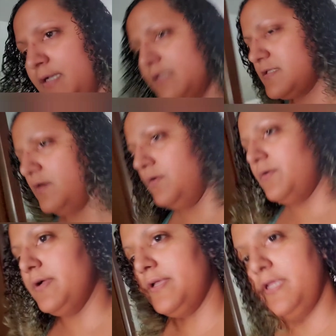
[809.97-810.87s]
So,
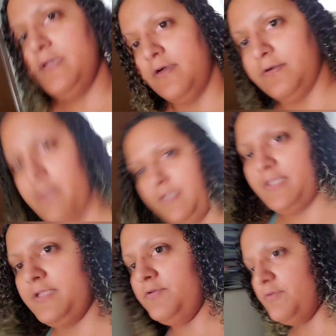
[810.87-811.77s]
you know,
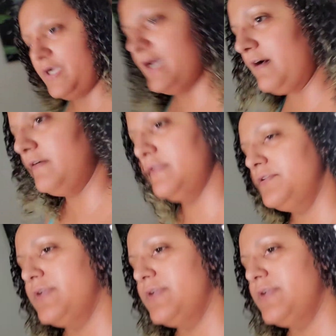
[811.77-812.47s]
your bell